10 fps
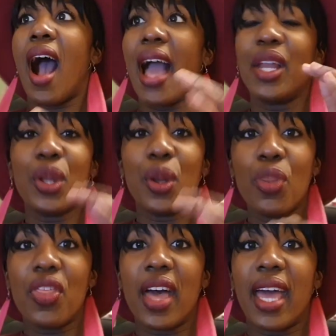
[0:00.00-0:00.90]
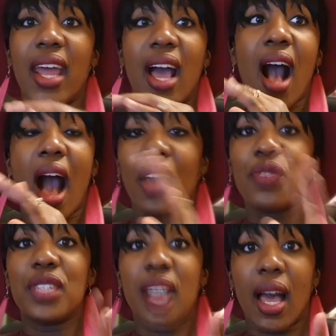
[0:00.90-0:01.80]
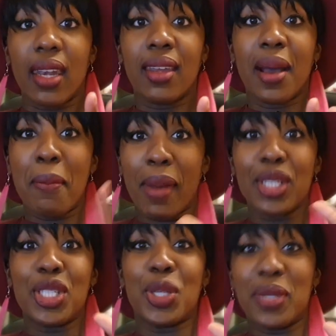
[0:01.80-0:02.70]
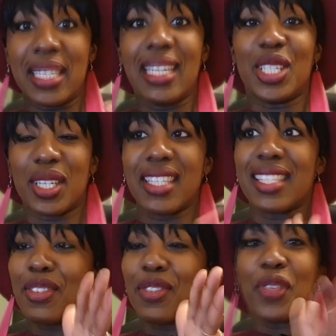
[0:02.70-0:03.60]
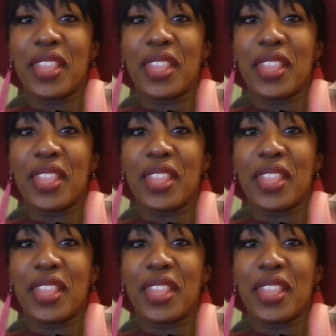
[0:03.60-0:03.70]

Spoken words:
I know that I've done my due diligence for the